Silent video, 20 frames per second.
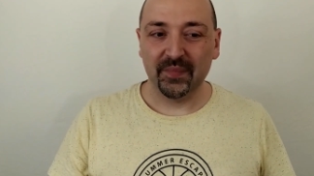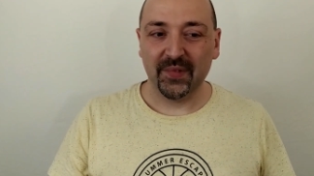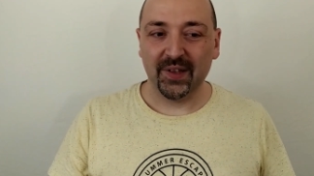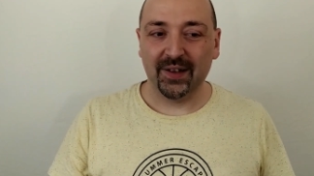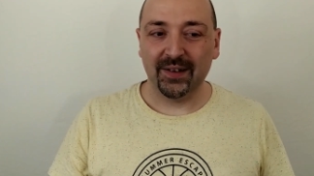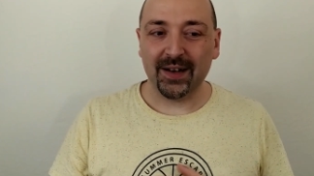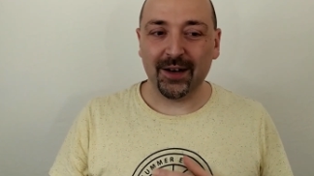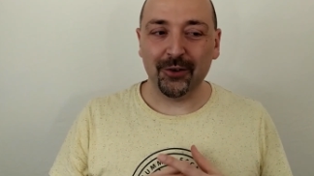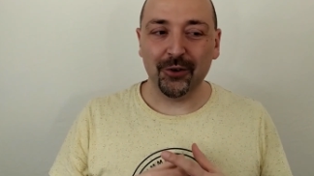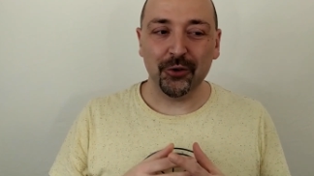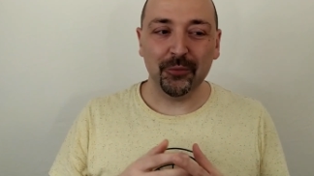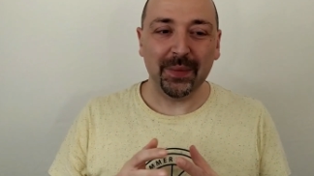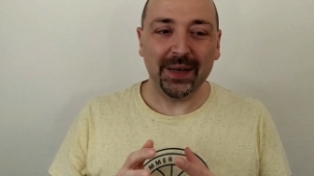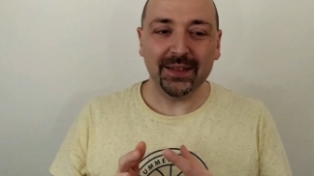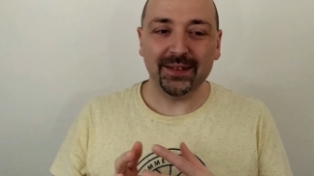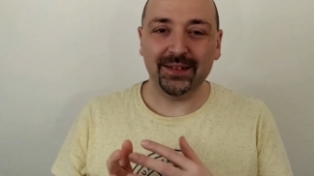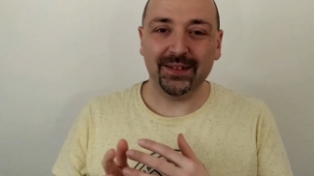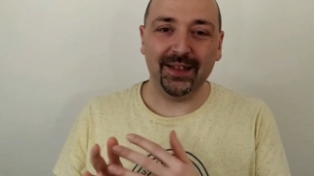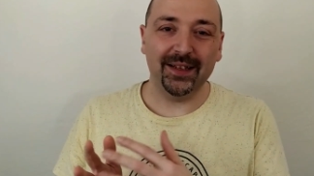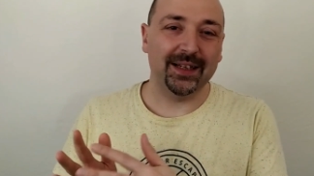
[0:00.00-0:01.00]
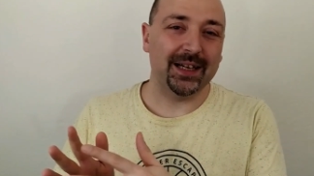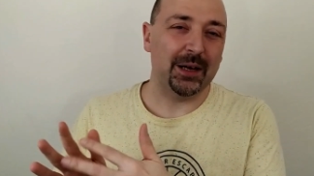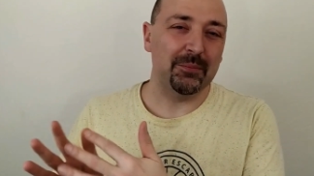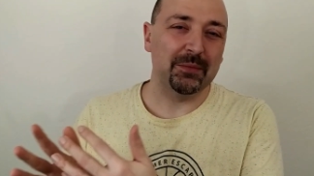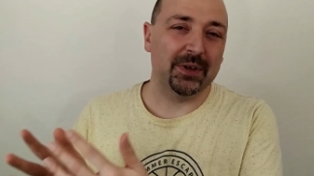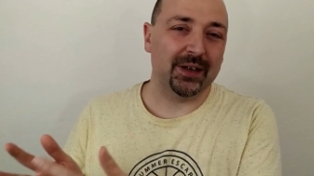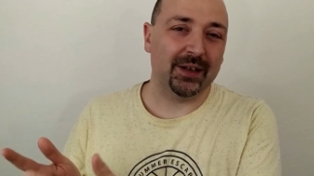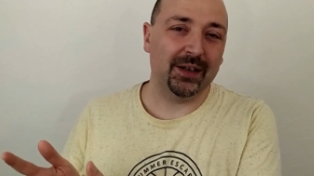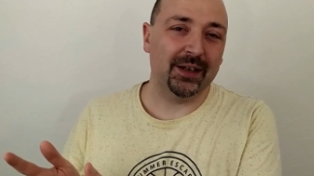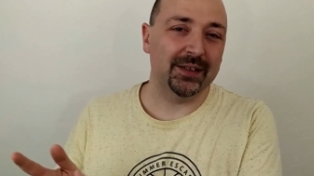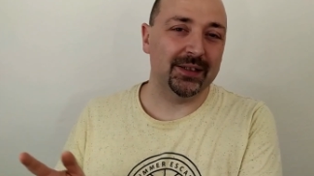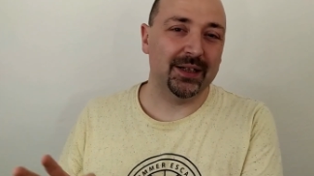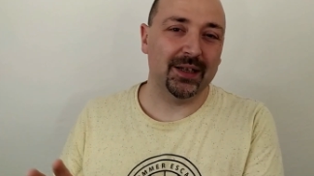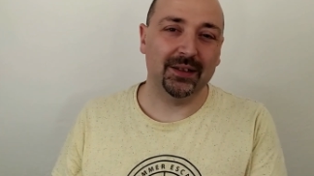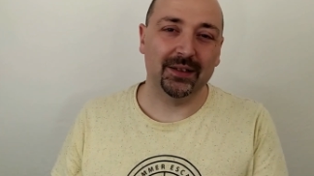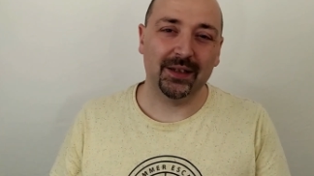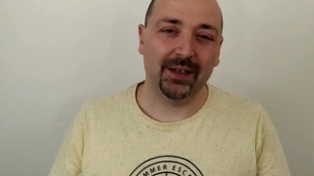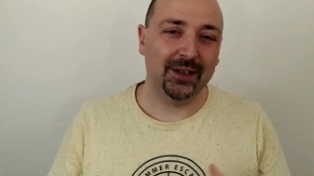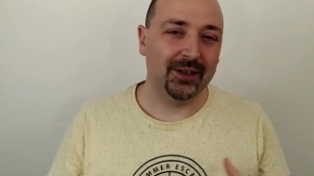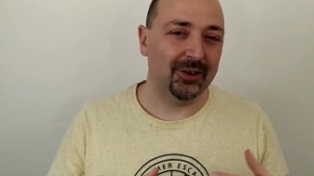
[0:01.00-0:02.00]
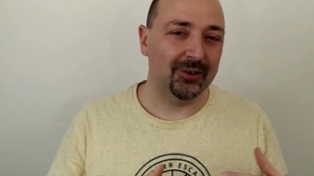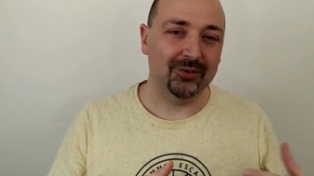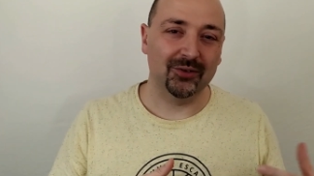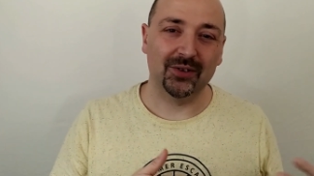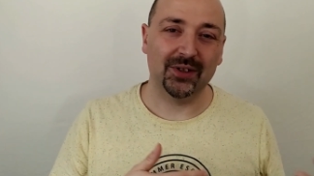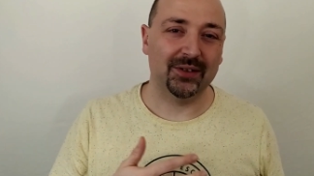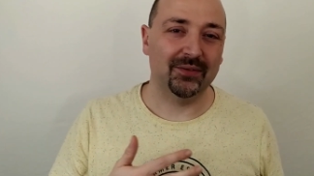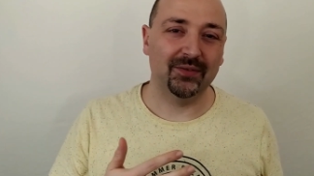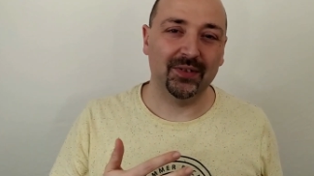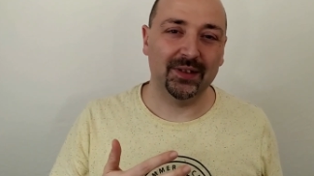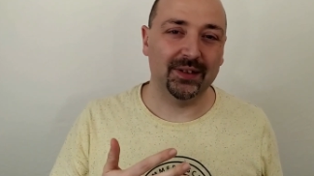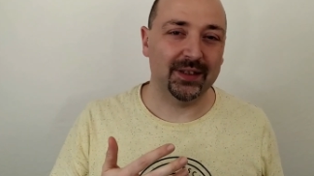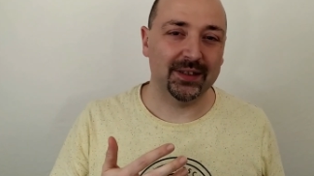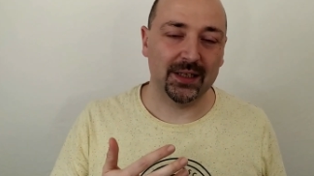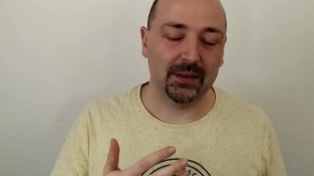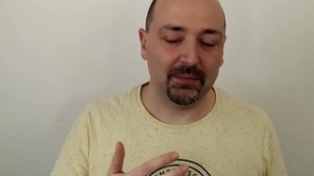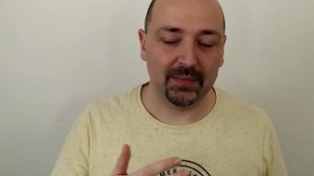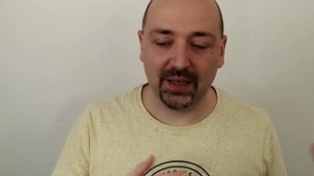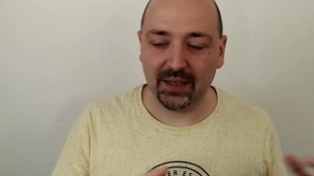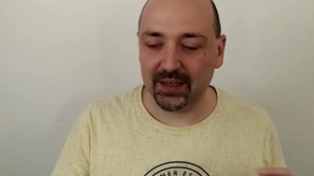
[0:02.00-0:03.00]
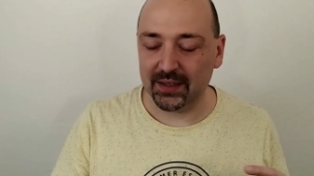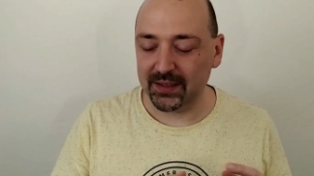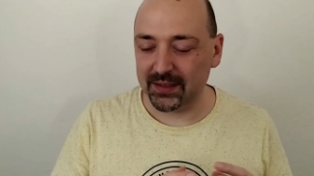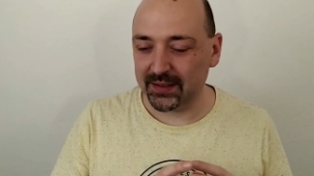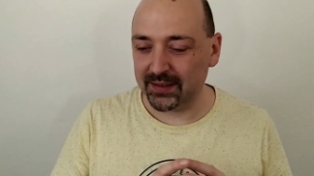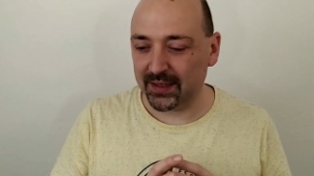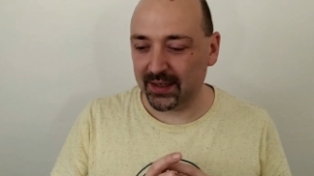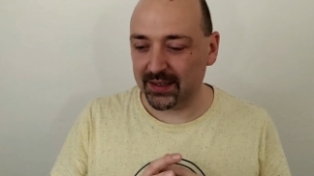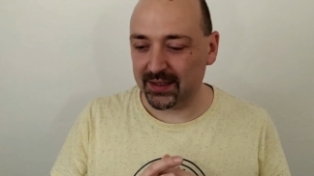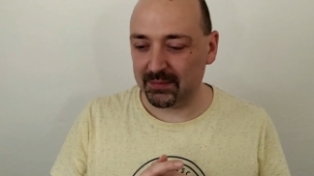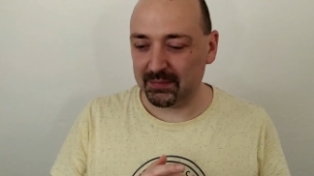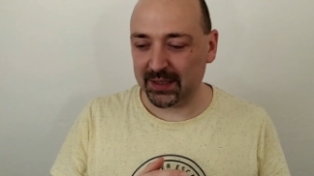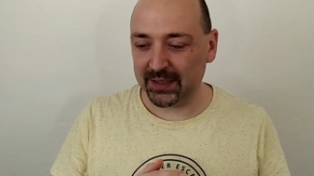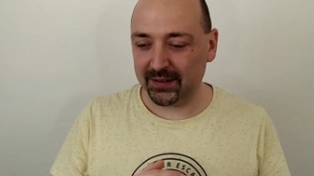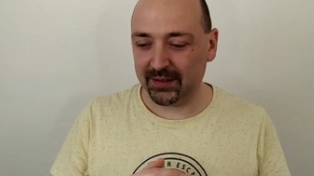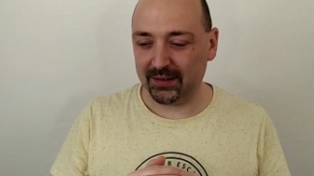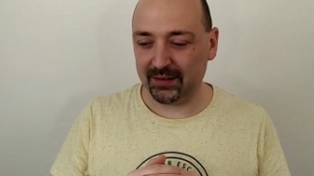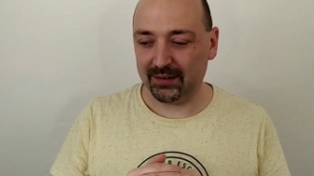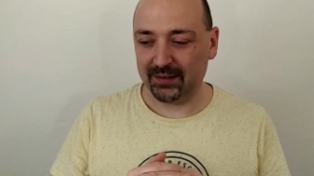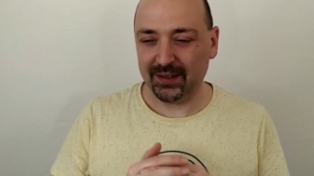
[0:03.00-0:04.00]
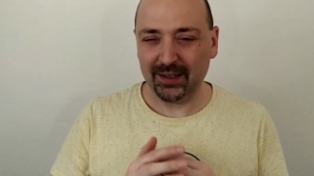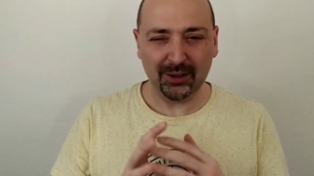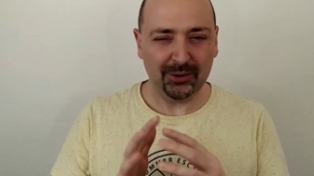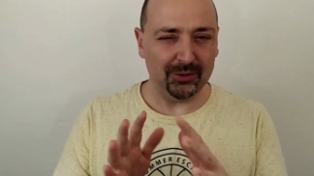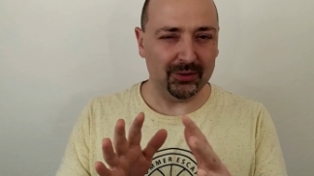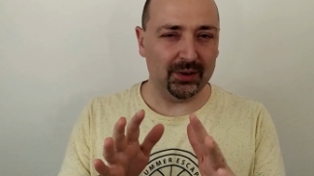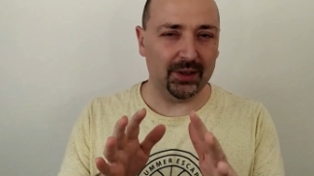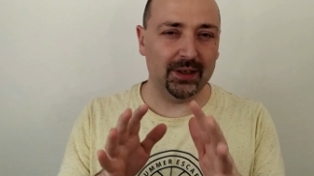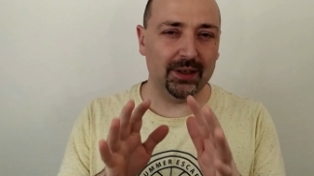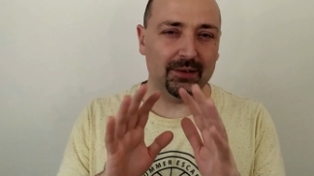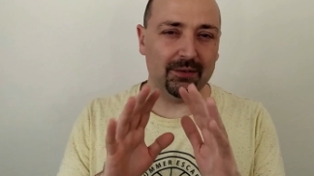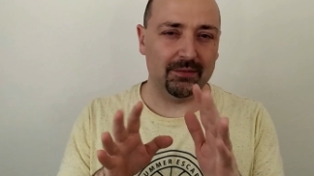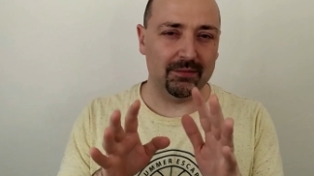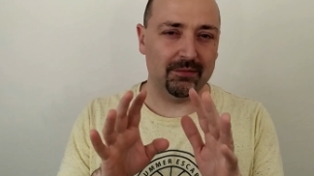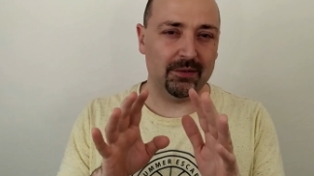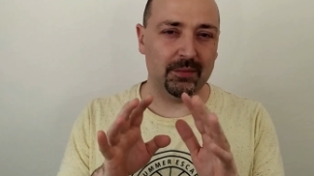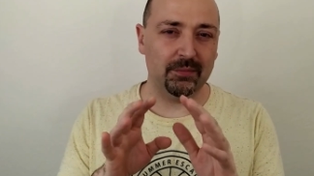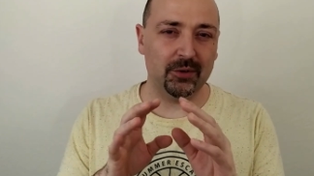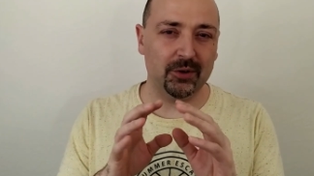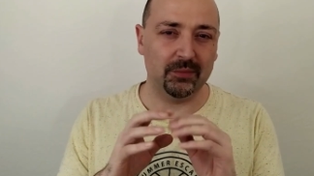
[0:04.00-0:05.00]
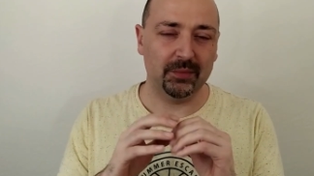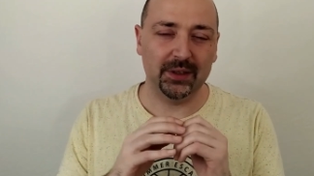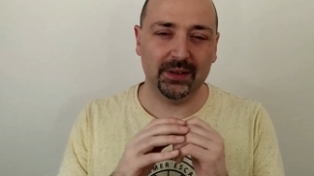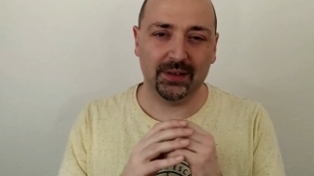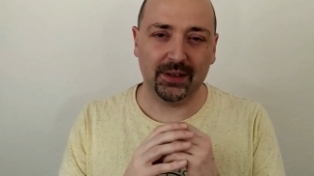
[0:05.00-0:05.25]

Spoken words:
Now, you might think I'm crazy and telling you something doesn't make any sense, but try to think one moment.